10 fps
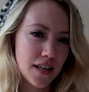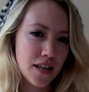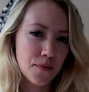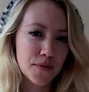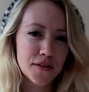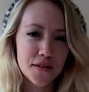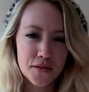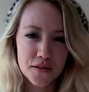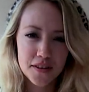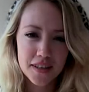Number
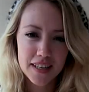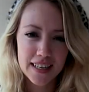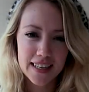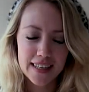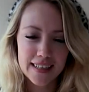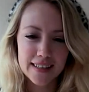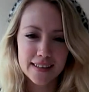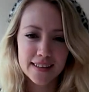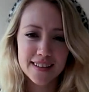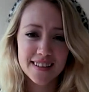2
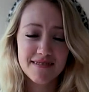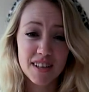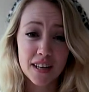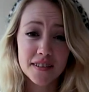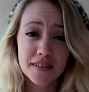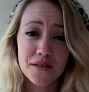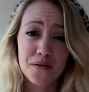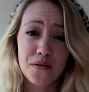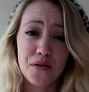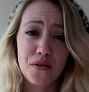is just
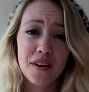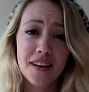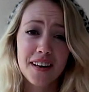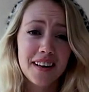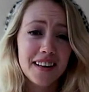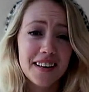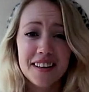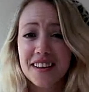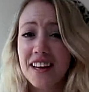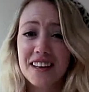to
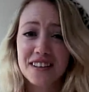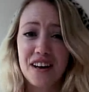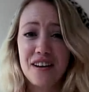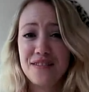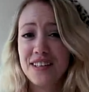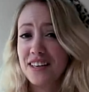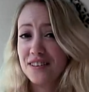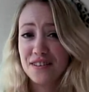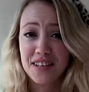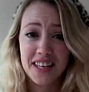let life
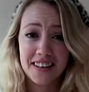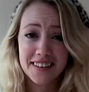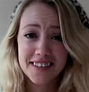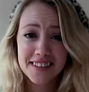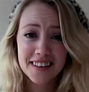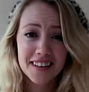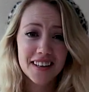teach you things.